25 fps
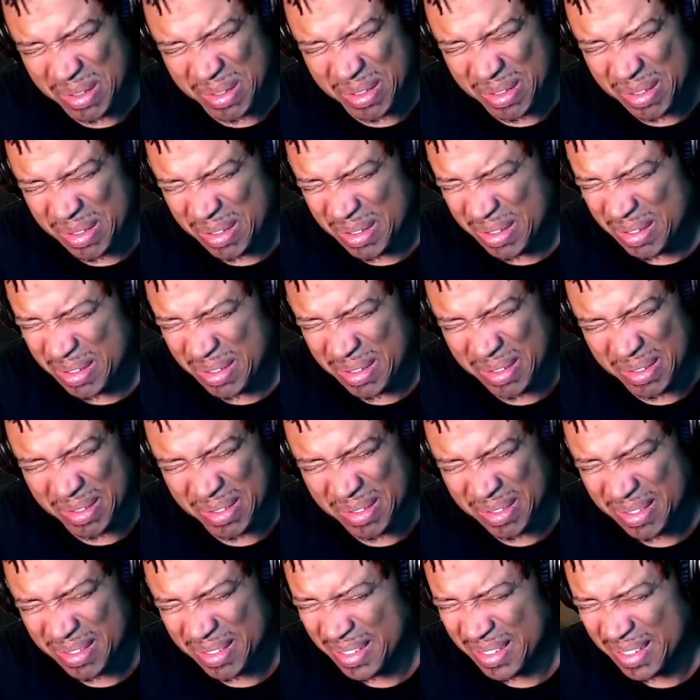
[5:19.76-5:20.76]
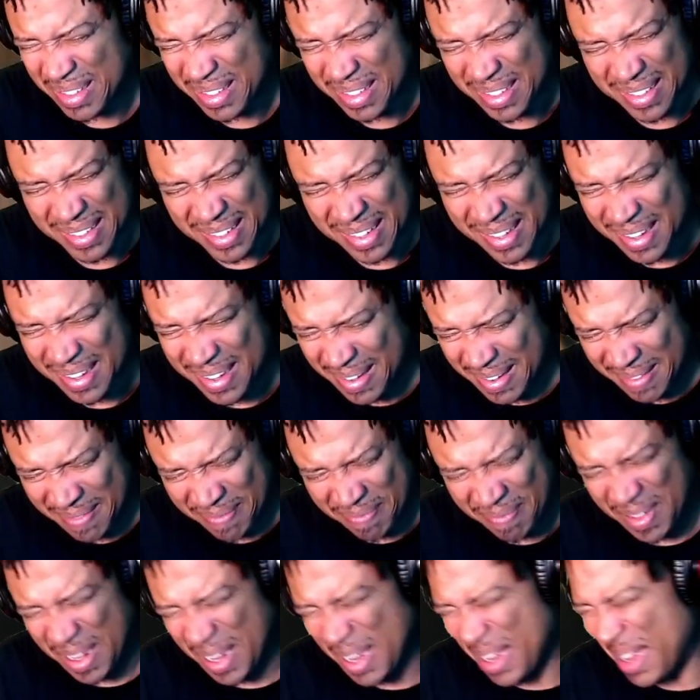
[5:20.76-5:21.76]
Sunday. I don't
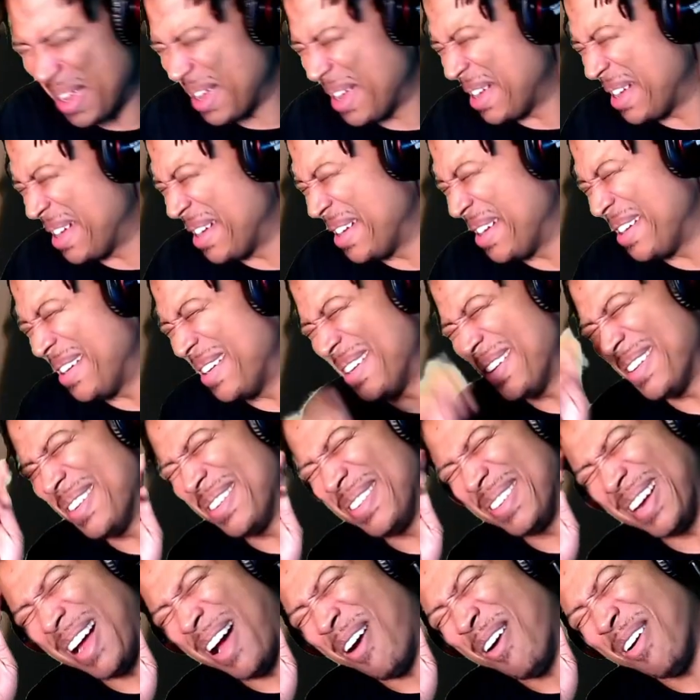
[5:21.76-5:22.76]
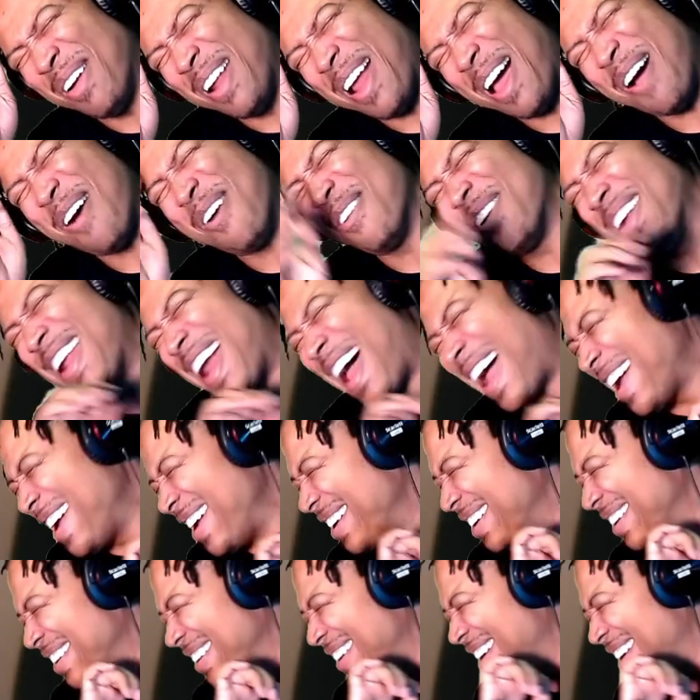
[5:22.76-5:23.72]
wanna. Ooh, hold on, light.